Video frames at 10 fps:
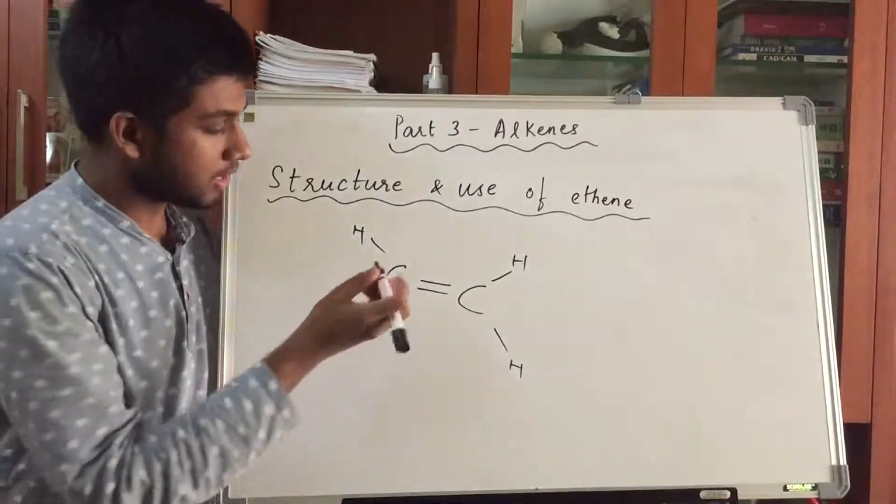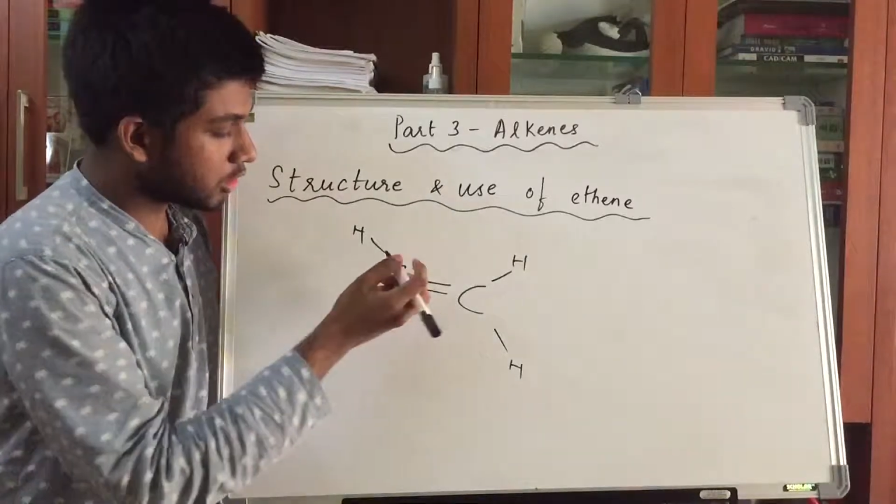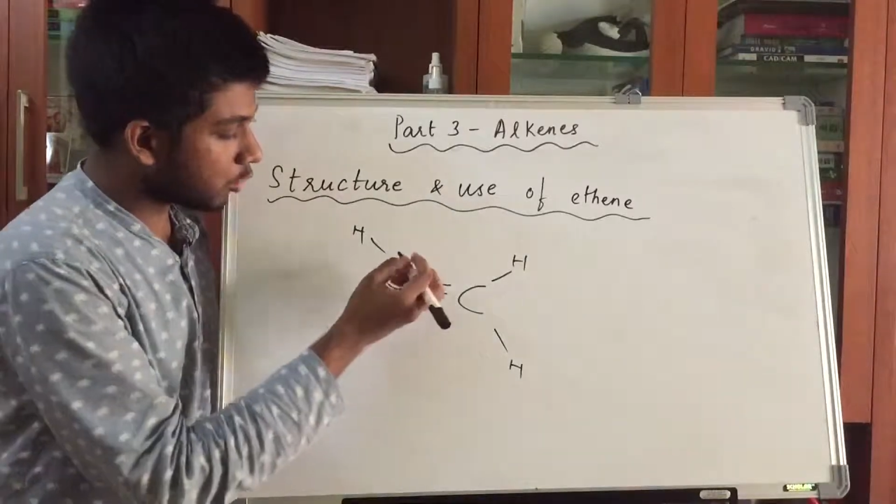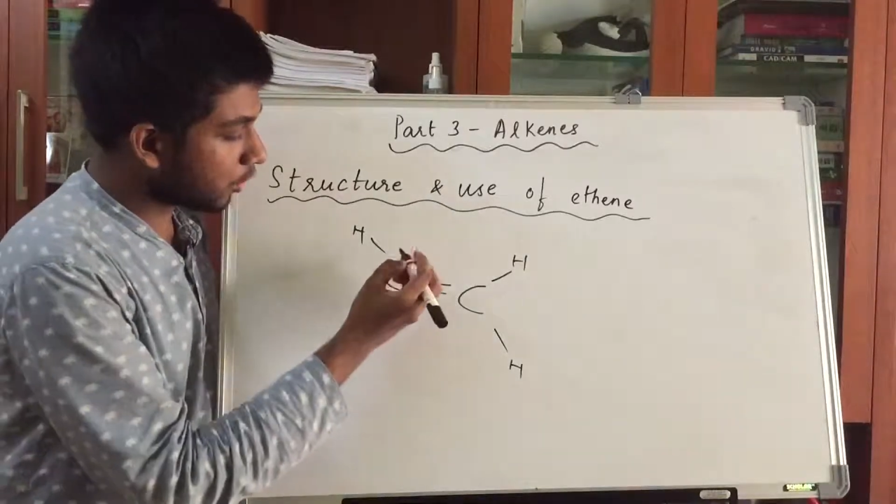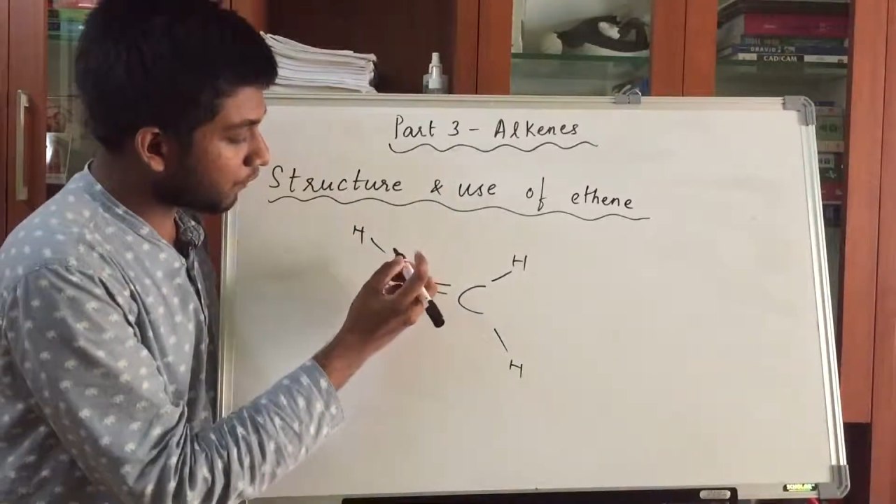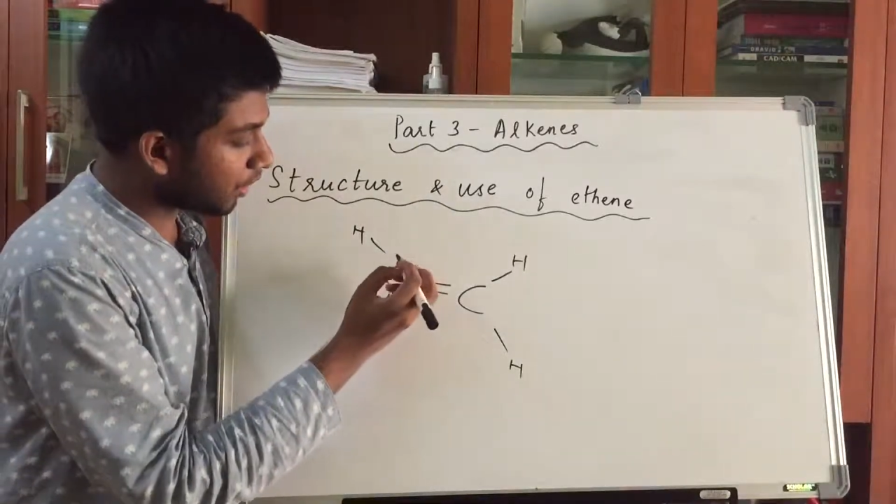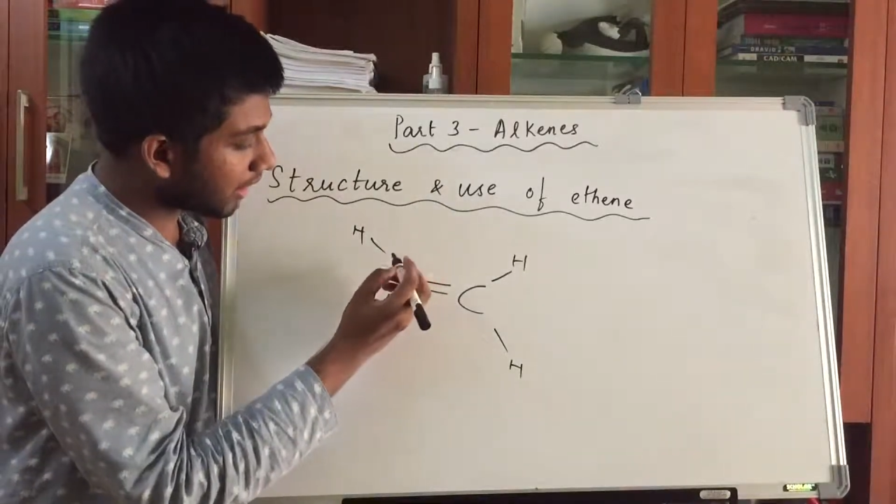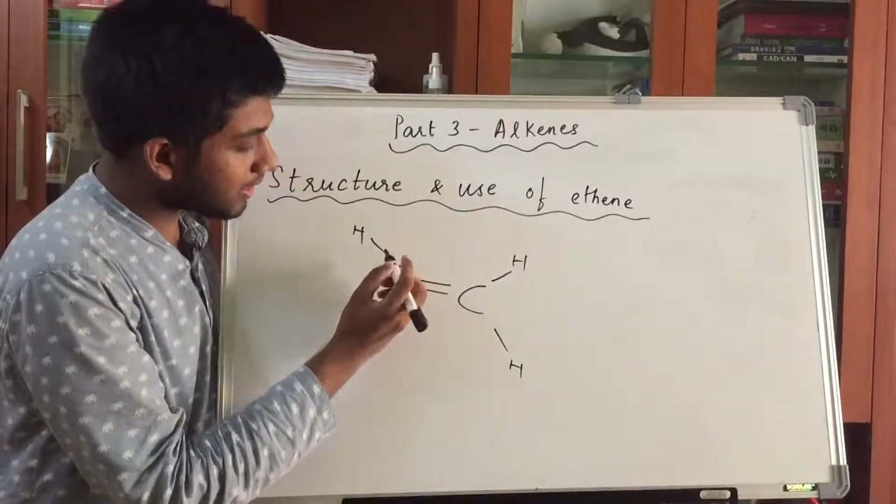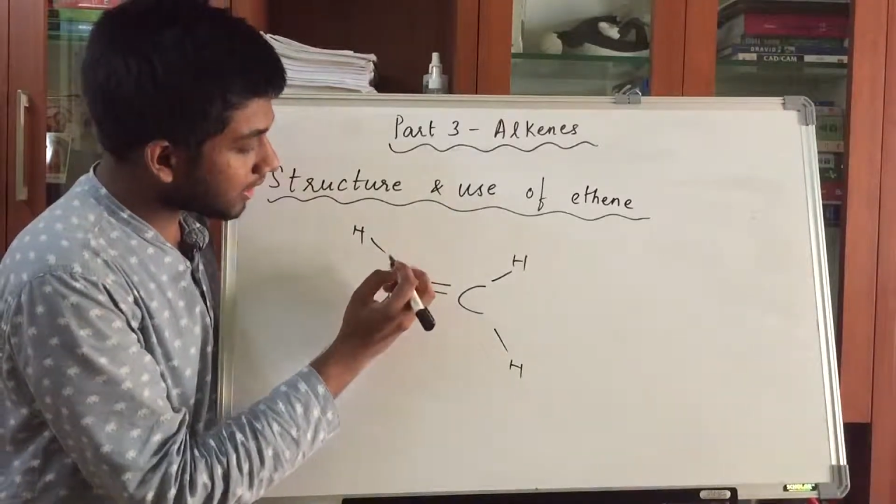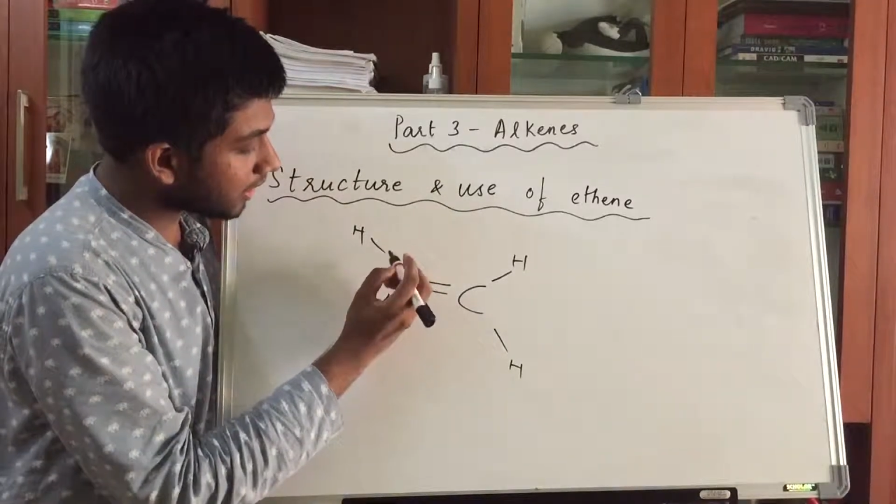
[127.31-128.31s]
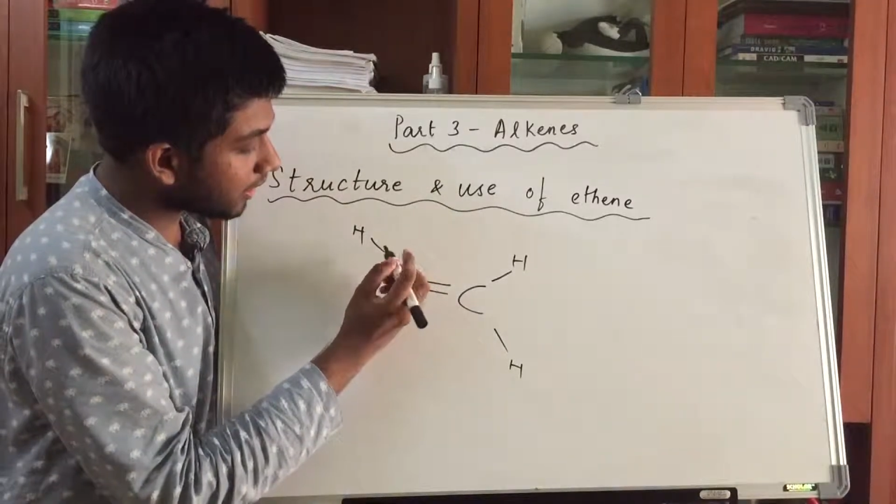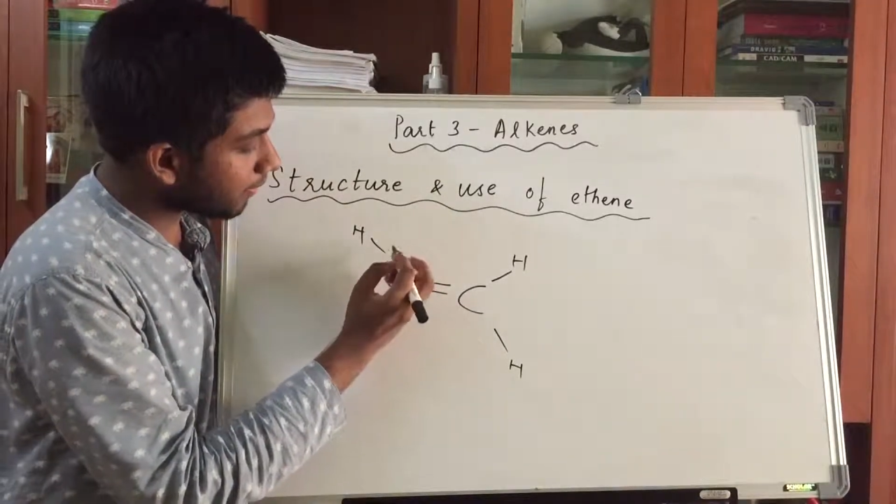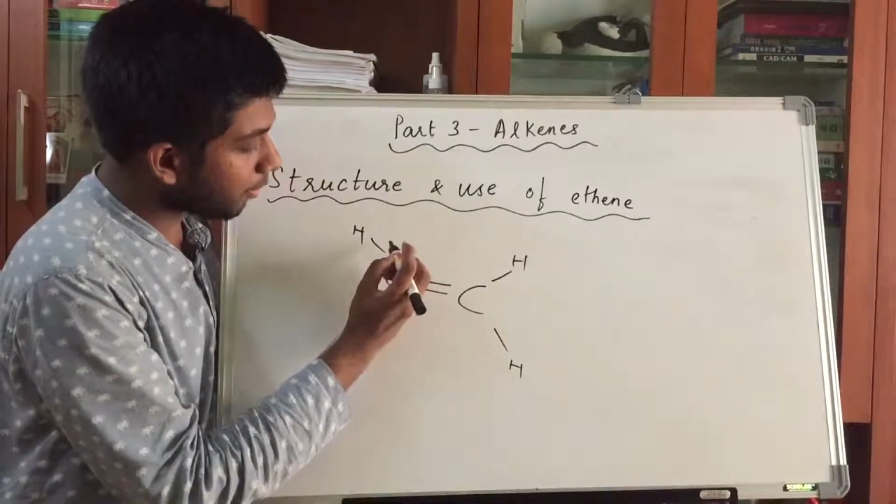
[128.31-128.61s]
So if you consider the